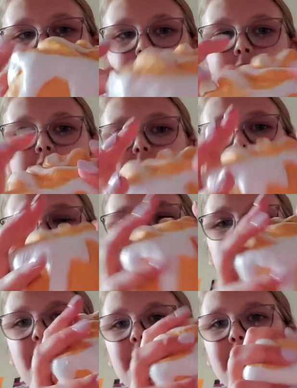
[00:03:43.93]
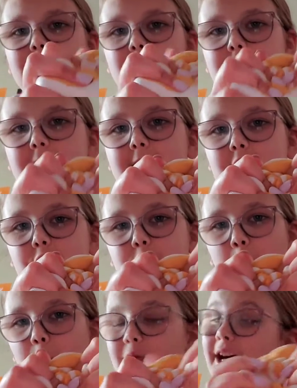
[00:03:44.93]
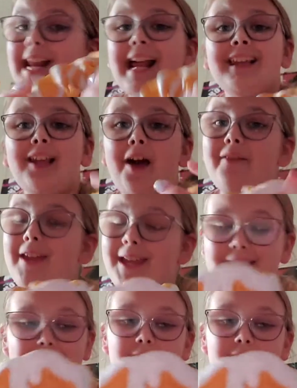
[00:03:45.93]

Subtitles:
The cinnamon roll squishy is so good. I love it.